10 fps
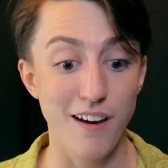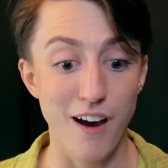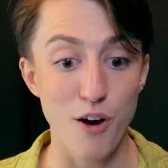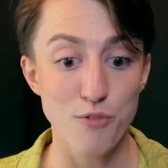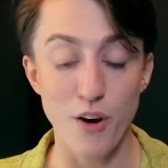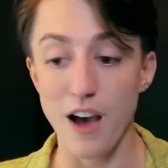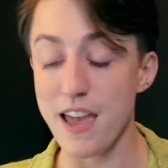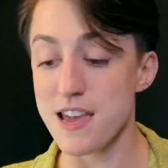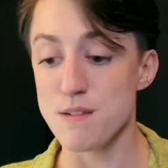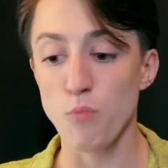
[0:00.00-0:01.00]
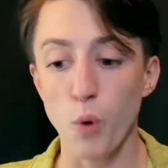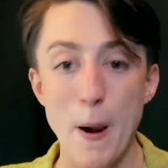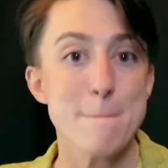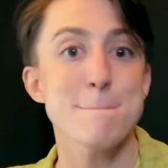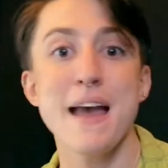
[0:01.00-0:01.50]
of a
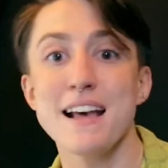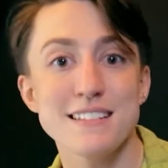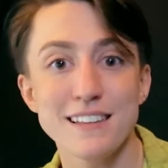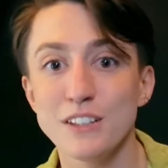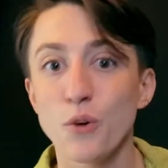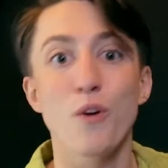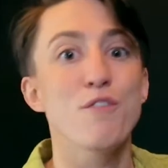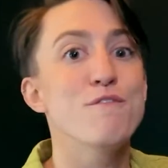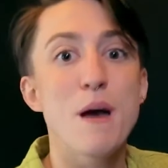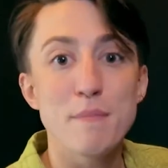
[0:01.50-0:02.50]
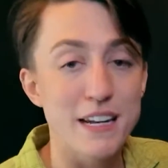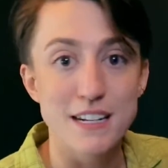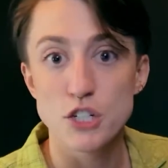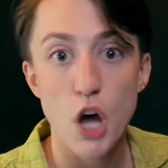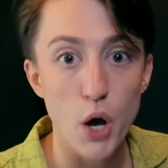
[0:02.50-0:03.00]
more masculine or
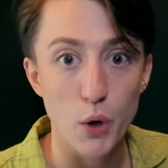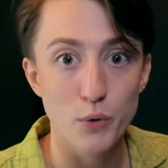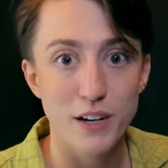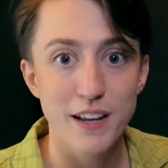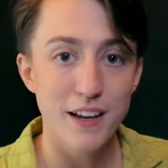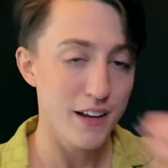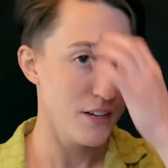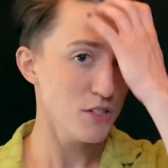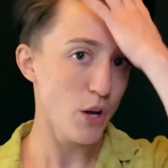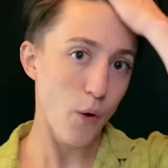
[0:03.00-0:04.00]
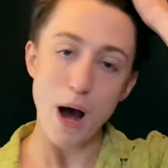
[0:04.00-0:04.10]
feminine tone. So